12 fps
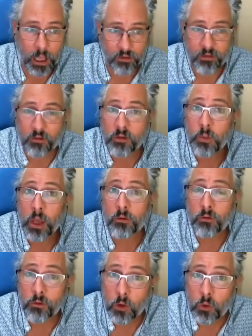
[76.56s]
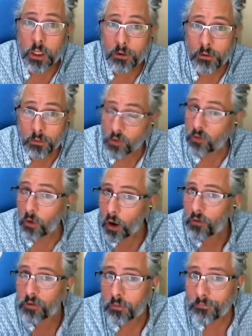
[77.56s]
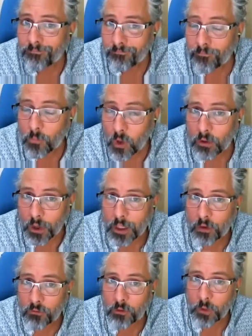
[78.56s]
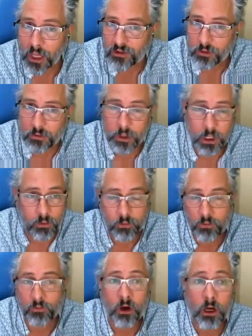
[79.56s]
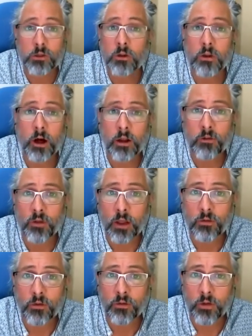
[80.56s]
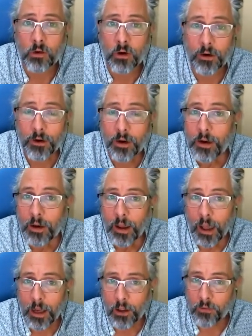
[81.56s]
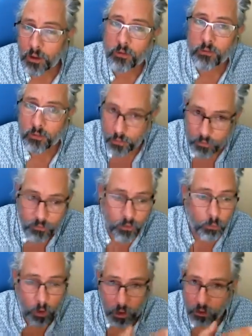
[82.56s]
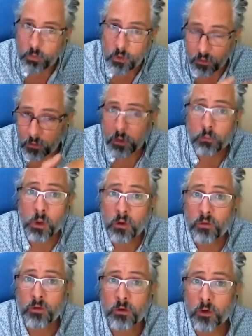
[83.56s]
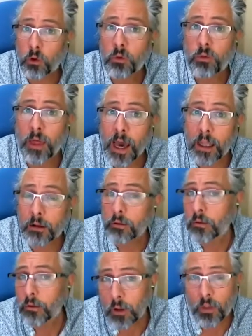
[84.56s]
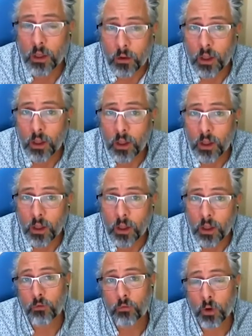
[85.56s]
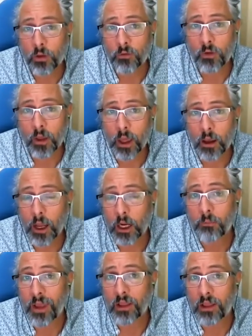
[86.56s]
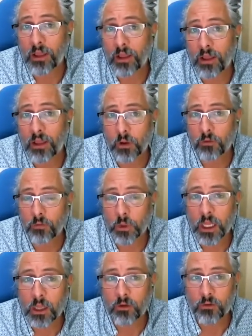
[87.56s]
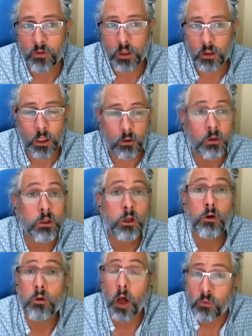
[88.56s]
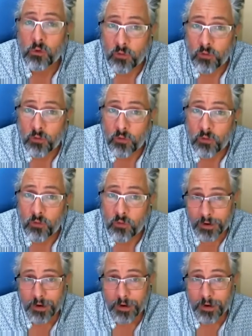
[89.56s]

excess amount is doing. It's causing colonic inflammation, dysfunctional colonocytes, etc. And I think it's your body's producing the mucus to deal with that, and then you end up with this raised Akkermansia. So it's an interesting, clinical observation,